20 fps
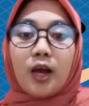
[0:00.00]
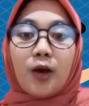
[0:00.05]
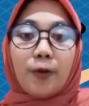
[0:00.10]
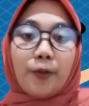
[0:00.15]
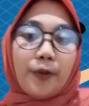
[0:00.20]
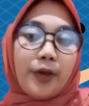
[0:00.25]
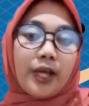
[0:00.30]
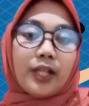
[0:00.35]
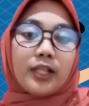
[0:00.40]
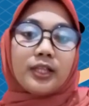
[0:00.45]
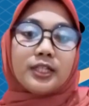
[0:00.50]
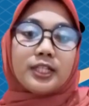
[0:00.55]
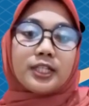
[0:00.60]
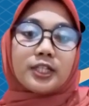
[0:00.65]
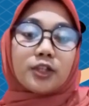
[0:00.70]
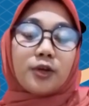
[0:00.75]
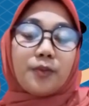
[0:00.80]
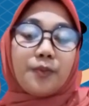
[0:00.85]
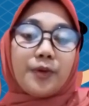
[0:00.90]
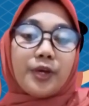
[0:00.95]
Well, the
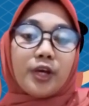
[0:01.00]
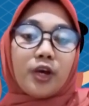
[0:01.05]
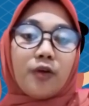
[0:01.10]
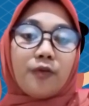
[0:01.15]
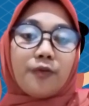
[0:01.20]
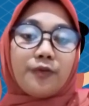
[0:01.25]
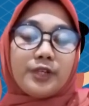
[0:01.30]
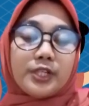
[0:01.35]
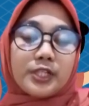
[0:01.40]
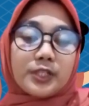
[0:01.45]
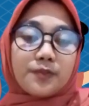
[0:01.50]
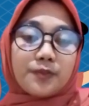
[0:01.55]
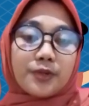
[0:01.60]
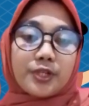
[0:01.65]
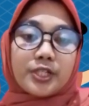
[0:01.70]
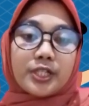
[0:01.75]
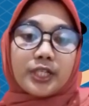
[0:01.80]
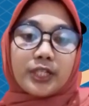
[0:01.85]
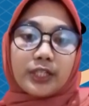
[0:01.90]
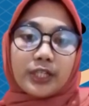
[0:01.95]
topic of this
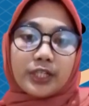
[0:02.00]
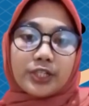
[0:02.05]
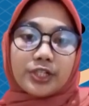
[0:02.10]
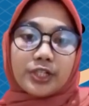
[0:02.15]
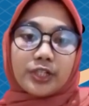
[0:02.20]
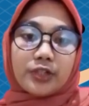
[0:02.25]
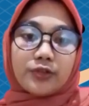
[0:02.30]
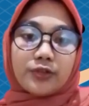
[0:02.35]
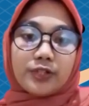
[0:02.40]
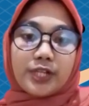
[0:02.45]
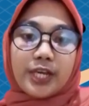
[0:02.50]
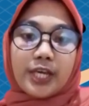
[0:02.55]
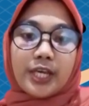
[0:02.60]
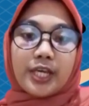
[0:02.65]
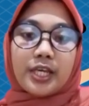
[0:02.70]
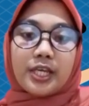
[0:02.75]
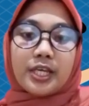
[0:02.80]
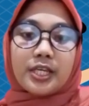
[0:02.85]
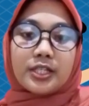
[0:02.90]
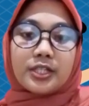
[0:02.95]
presentation today
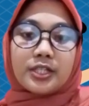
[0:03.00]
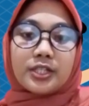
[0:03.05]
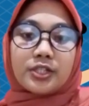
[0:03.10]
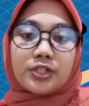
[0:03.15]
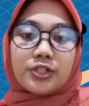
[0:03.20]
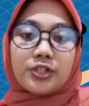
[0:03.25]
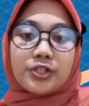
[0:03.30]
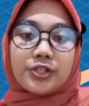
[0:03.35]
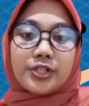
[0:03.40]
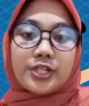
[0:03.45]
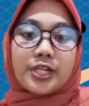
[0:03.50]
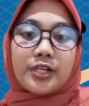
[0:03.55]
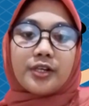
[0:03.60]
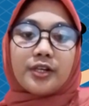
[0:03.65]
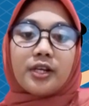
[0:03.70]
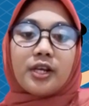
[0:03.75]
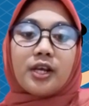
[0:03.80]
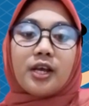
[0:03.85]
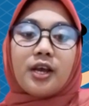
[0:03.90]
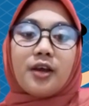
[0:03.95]
is
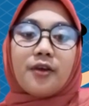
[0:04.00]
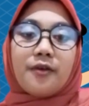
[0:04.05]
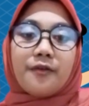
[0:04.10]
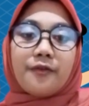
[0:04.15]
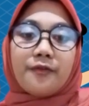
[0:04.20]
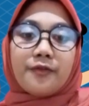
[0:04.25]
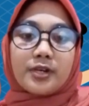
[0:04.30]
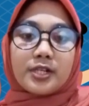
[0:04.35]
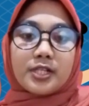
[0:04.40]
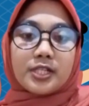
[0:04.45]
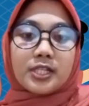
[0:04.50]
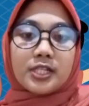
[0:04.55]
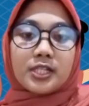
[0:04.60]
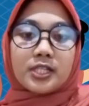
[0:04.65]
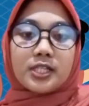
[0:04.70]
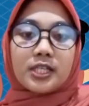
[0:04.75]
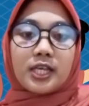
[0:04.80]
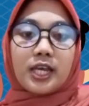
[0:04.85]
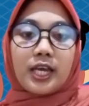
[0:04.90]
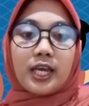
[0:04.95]
children
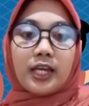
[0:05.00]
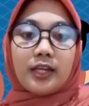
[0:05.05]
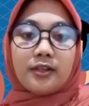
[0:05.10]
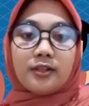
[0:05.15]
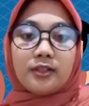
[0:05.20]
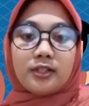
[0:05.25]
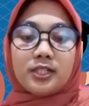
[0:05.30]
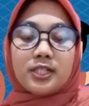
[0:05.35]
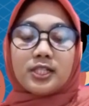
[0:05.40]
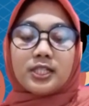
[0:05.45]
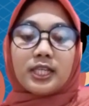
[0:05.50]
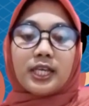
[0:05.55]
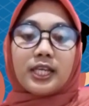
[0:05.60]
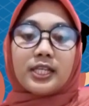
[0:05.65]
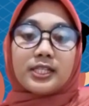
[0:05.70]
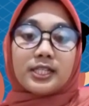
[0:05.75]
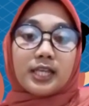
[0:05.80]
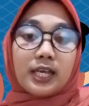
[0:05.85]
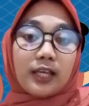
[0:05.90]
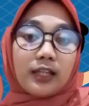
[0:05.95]
versus adults in
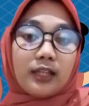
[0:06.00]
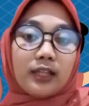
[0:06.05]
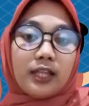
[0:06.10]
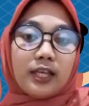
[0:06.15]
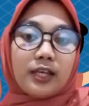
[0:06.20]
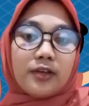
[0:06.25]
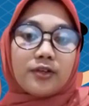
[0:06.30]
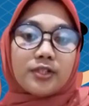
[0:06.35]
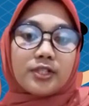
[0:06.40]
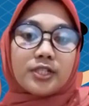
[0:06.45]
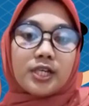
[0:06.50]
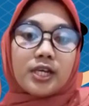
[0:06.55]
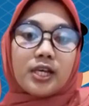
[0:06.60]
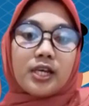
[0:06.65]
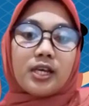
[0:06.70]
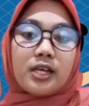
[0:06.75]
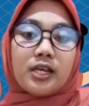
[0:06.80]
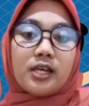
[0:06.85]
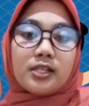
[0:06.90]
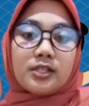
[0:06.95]
second language
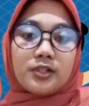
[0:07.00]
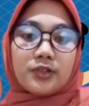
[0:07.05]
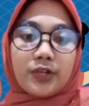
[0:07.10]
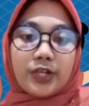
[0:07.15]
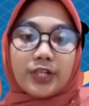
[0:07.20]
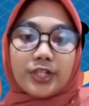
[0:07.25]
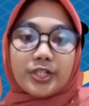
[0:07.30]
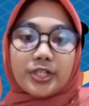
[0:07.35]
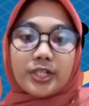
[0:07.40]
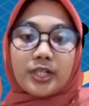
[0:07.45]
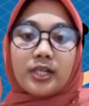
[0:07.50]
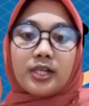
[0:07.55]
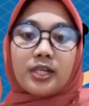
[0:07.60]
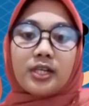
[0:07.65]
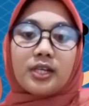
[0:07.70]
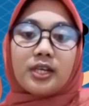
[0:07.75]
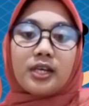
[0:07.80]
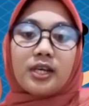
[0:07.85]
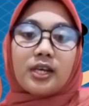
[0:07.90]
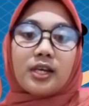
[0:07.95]
education,
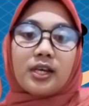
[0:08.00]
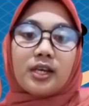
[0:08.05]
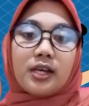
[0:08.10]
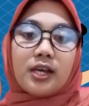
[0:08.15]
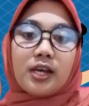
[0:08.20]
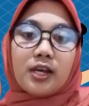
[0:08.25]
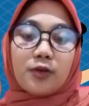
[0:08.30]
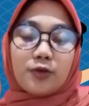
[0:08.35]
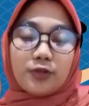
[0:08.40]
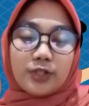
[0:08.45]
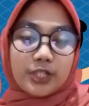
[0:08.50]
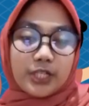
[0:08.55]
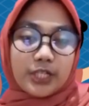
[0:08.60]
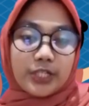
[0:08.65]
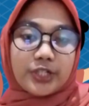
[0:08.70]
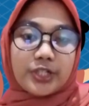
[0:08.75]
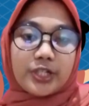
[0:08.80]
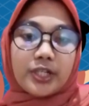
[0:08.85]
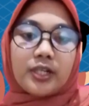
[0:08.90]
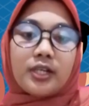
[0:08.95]

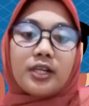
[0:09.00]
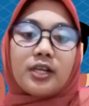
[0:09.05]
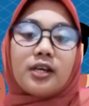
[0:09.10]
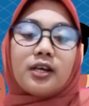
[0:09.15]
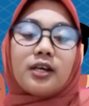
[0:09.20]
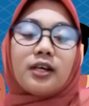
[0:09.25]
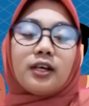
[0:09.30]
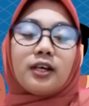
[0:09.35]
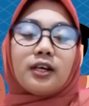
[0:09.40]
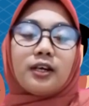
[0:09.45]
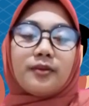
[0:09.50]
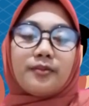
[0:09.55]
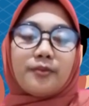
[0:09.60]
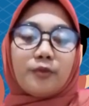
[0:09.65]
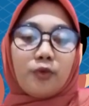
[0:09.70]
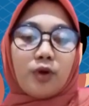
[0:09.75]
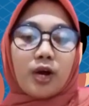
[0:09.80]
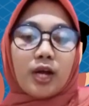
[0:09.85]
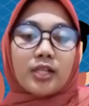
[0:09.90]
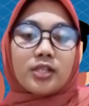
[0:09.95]
acquisition,
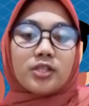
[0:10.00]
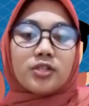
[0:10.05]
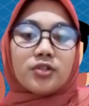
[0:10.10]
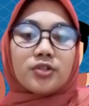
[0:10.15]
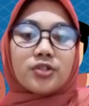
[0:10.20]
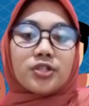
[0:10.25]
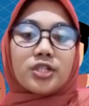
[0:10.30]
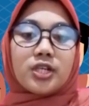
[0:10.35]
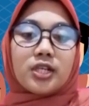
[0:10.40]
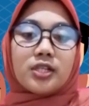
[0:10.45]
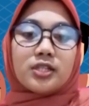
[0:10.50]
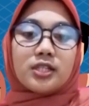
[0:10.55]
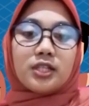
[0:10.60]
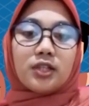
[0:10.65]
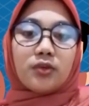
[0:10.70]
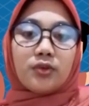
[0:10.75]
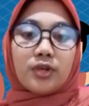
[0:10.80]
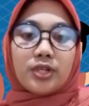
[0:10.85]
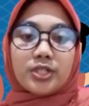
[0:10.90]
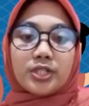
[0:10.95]
1. Social
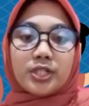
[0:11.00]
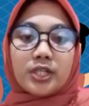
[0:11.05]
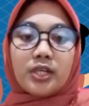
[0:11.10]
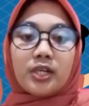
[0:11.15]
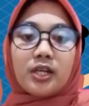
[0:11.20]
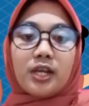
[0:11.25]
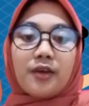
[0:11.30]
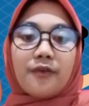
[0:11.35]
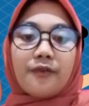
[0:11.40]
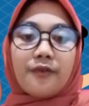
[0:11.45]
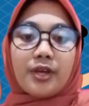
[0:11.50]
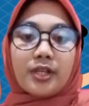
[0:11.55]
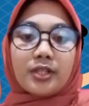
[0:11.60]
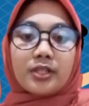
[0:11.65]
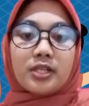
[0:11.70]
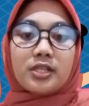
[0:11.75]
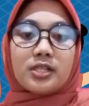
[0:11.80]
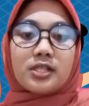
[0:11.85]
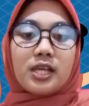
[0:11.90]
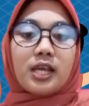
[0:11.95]
situation
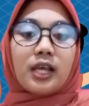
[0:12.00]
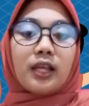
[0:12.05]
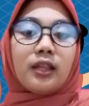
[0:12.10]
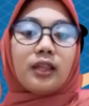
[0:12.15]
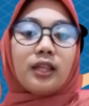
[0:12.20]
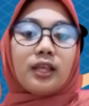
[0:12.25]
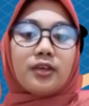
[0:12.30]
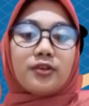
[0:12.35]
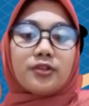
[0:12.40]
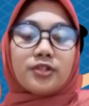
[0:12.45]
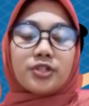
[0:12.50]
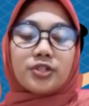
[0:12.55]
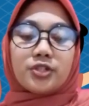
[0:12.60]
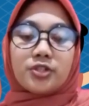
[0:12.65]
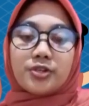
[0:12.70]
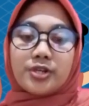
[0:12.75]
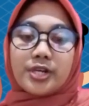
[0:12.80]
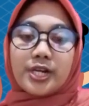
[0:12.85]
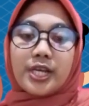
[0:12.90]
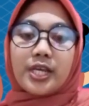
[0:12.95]
affecting second language
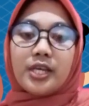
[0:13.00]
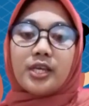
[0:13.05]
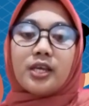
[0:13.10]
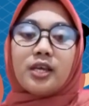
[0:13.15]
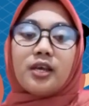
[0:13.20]
learning,